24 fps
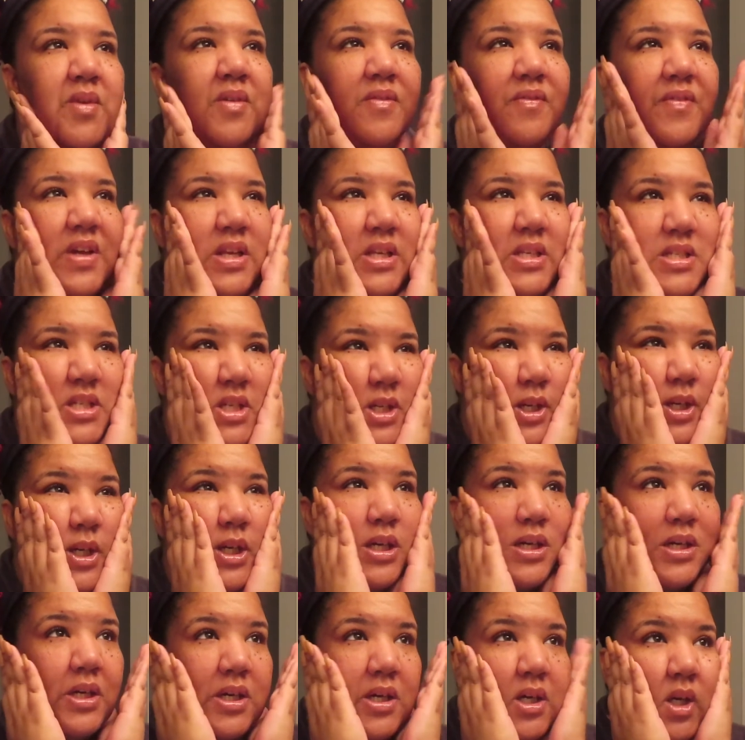
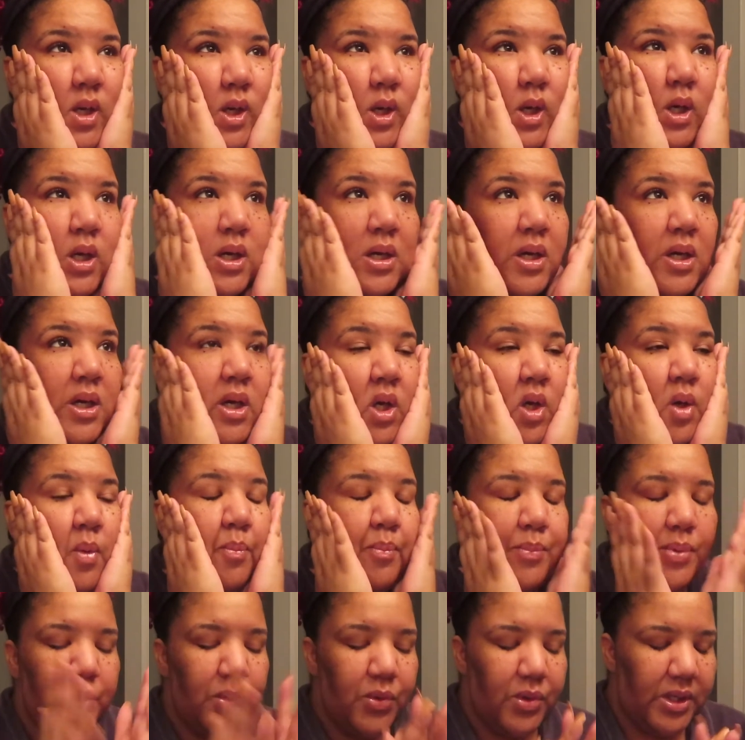Fenty
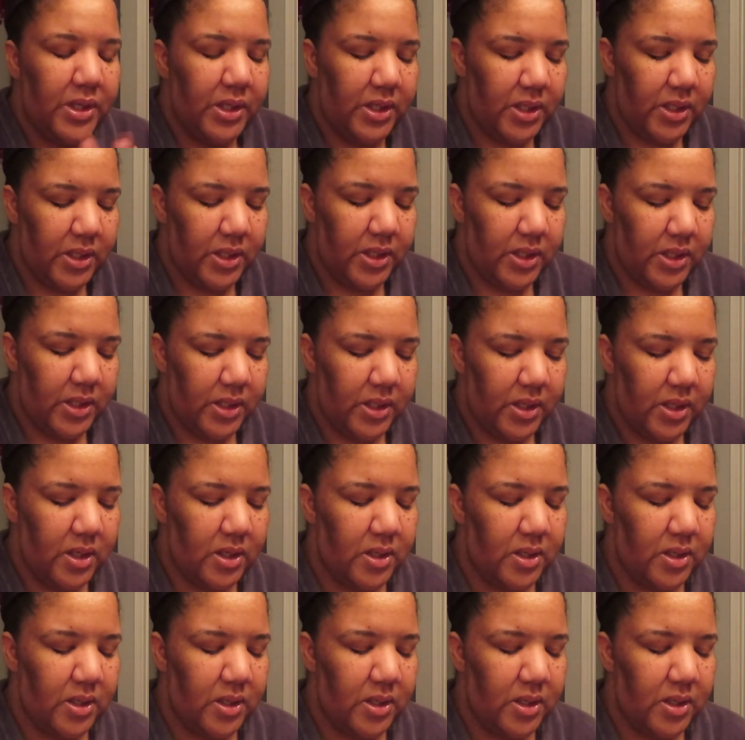Beauty,